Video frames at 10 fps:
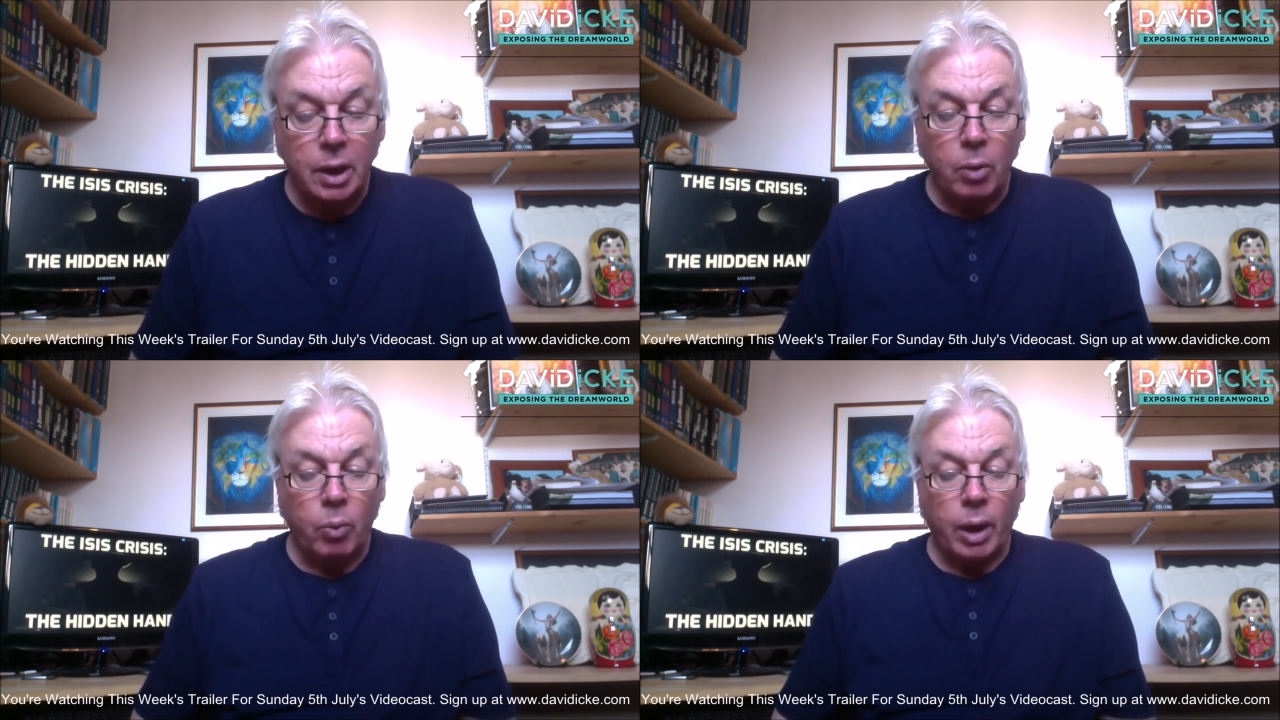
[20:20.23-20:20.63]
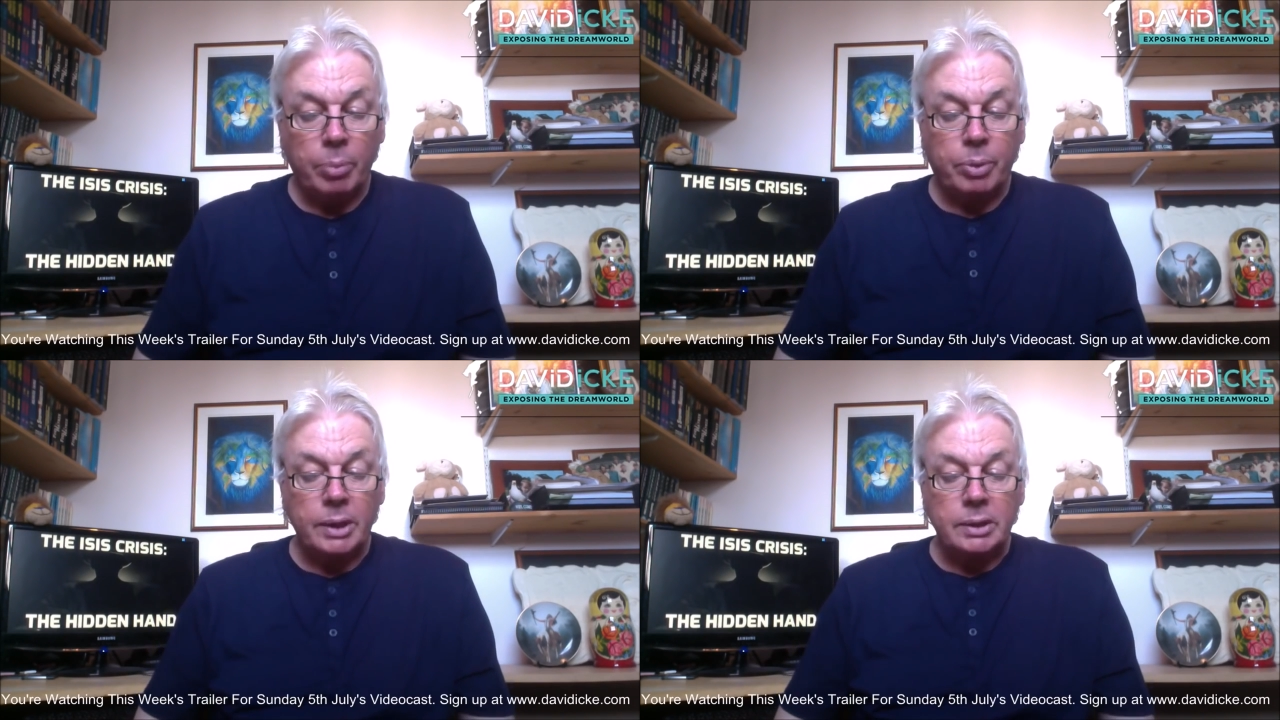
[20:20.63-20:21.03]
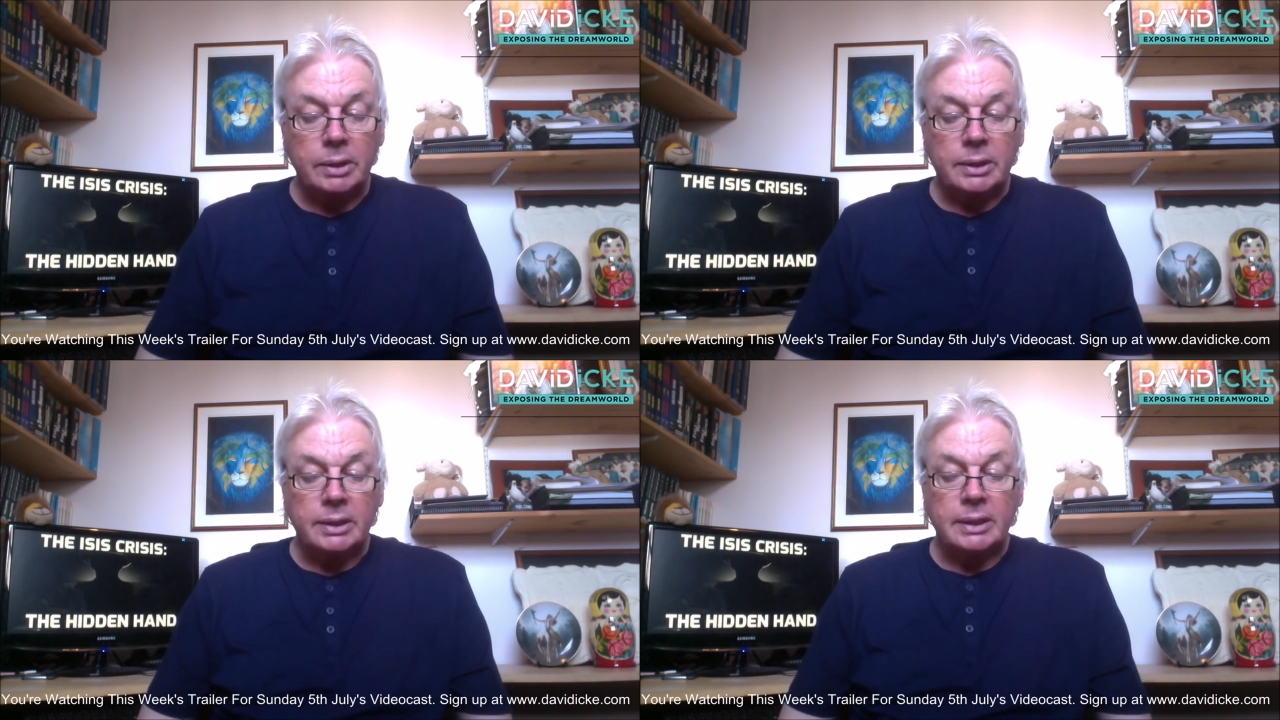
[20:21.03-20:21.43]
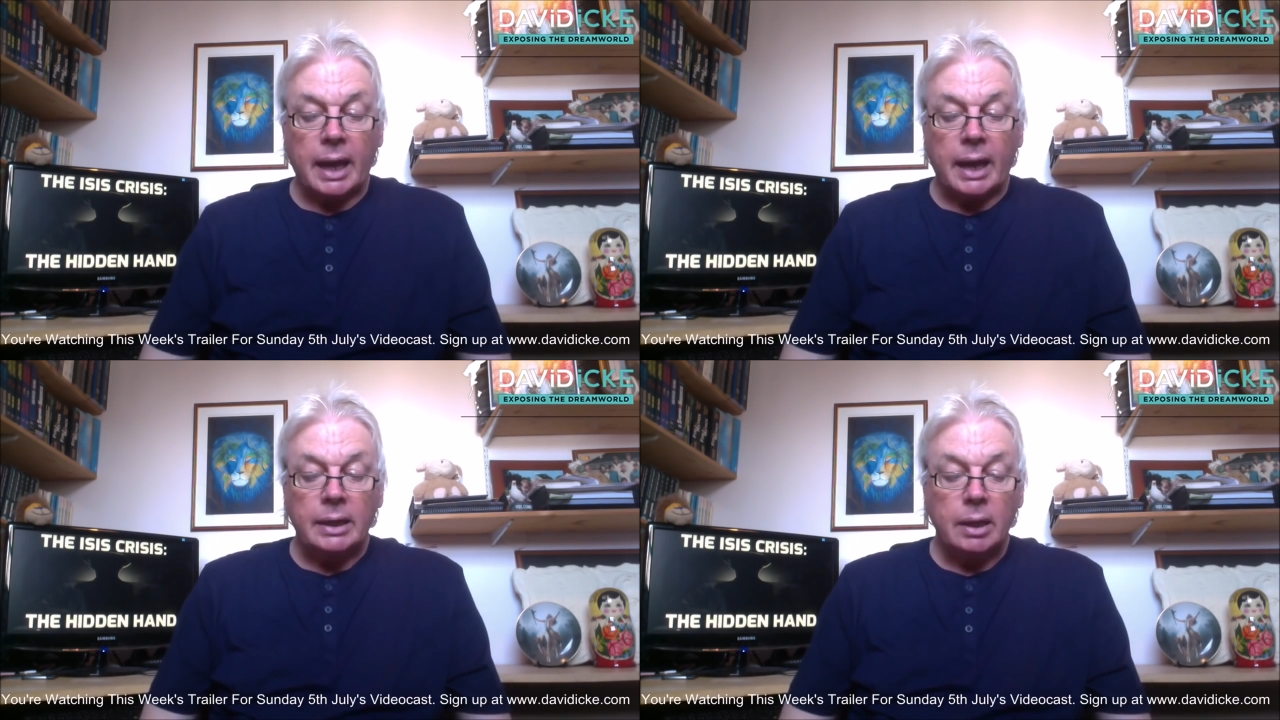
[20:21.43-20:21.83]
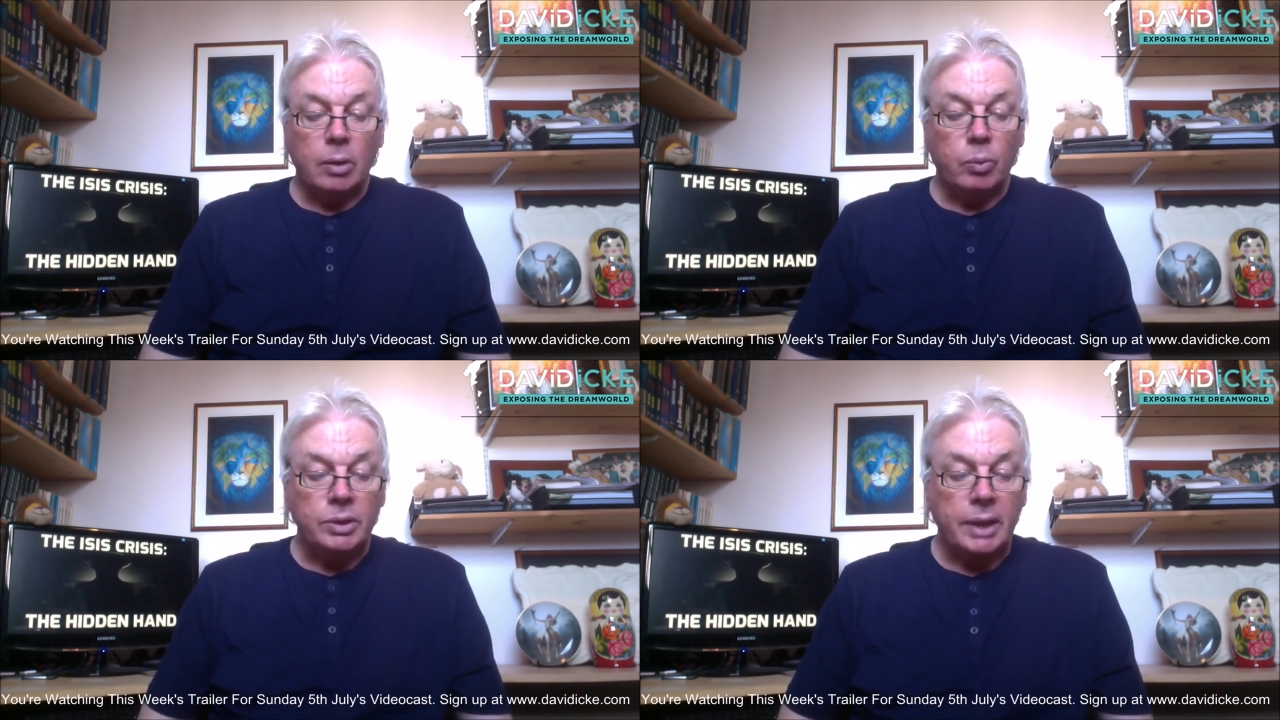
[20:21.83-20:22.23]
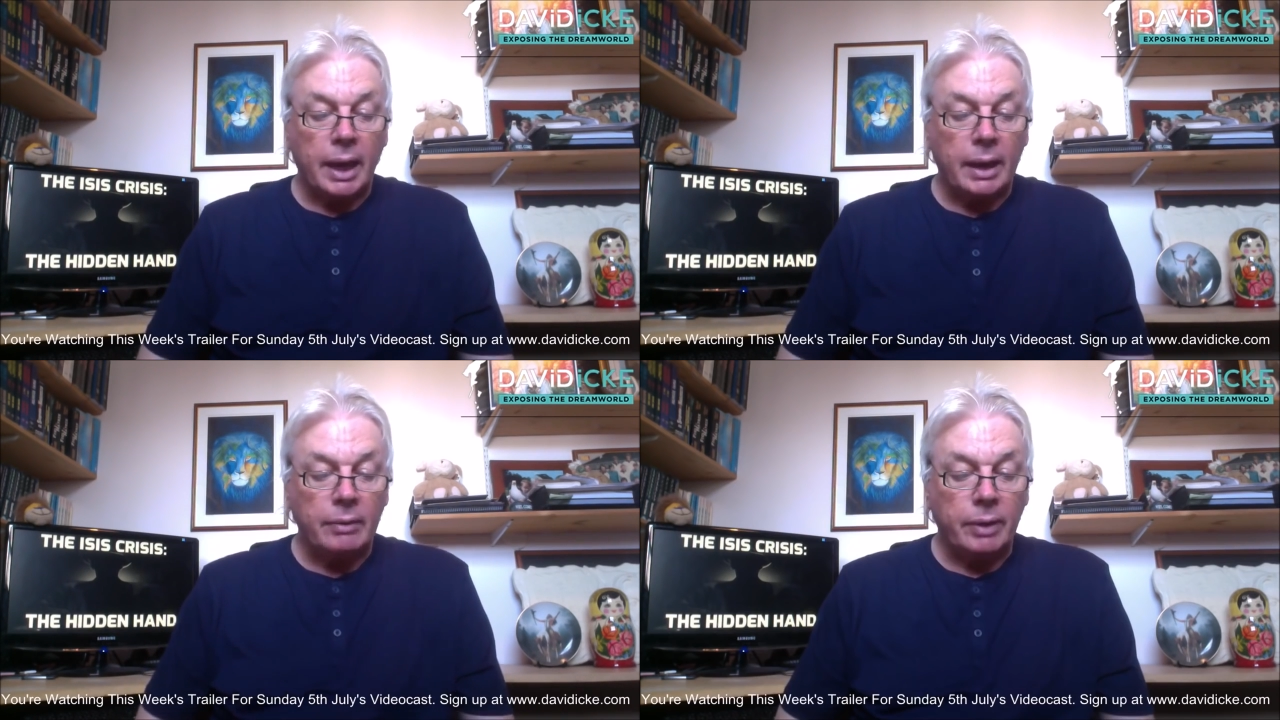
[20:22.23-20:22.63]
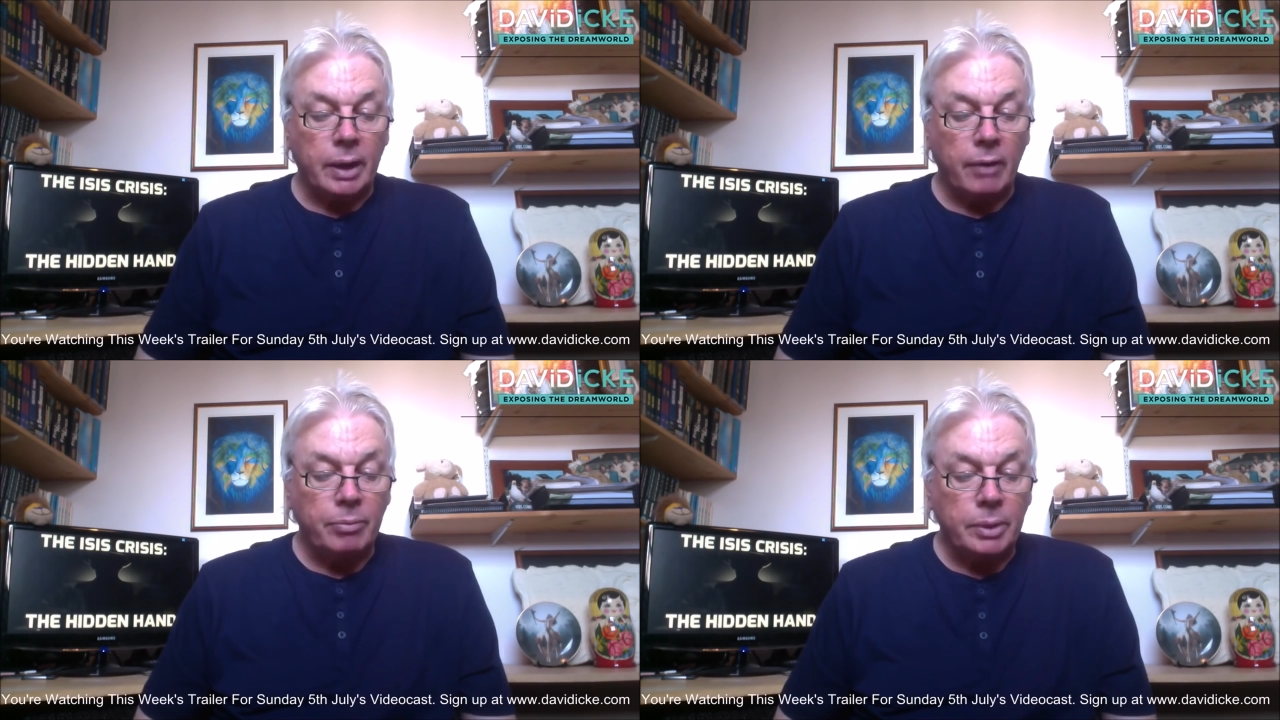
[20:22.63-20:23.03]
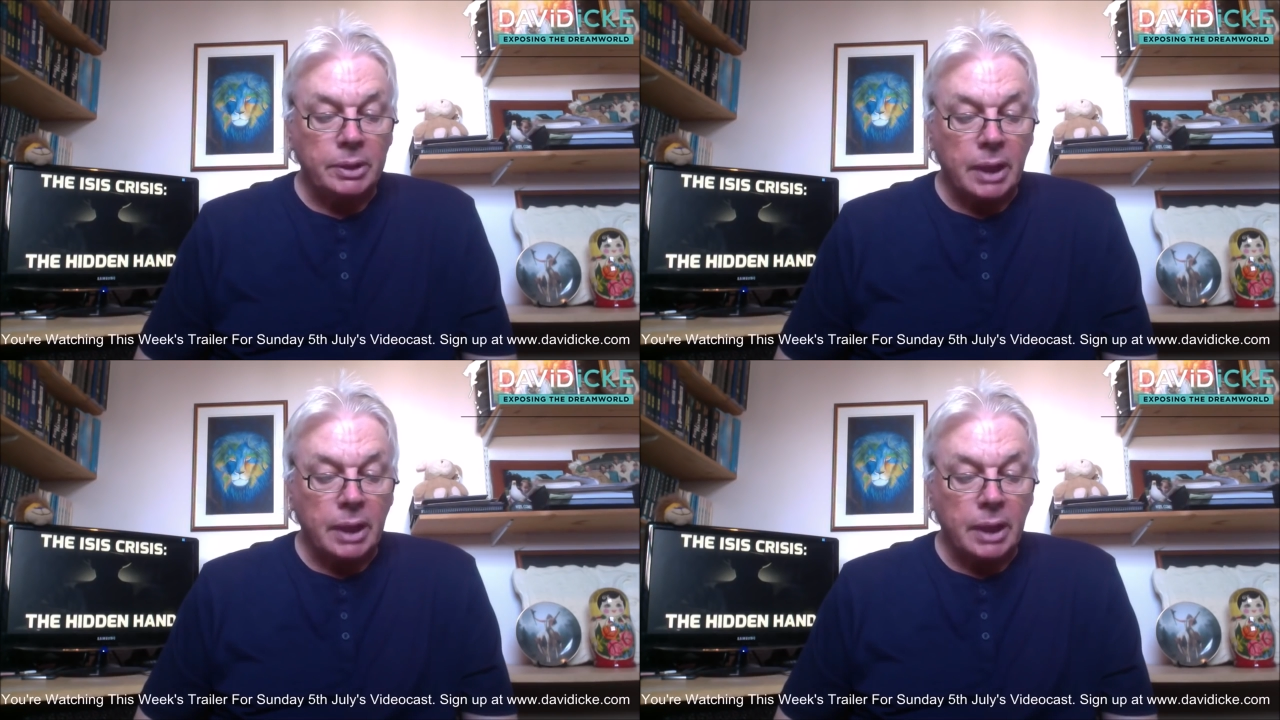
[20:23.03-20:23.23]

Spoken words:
while President Assad was the head of a government,